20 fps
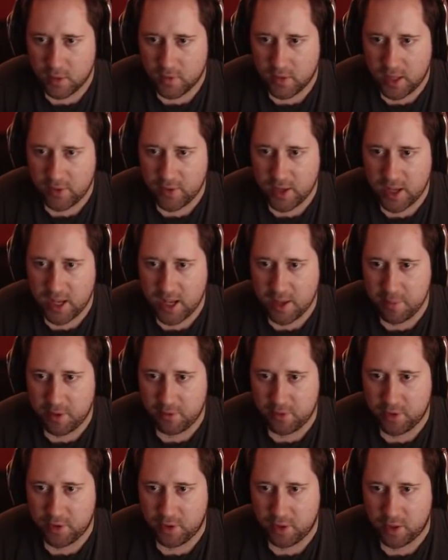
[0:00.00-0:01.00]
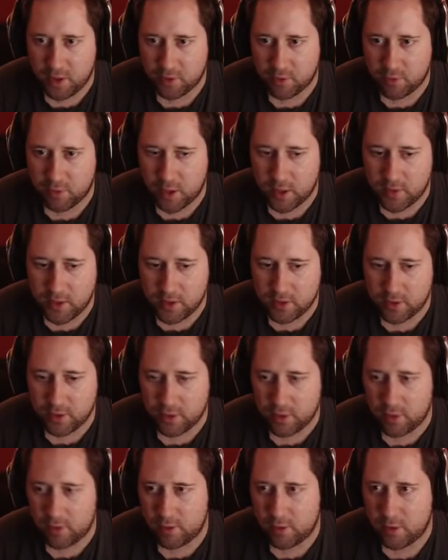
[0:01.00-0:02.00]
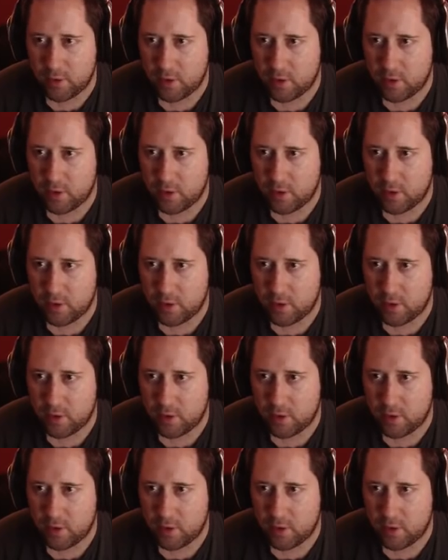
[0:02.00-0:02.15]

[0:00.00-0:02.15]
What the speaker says: They have a habit of doing this, right? They sort of...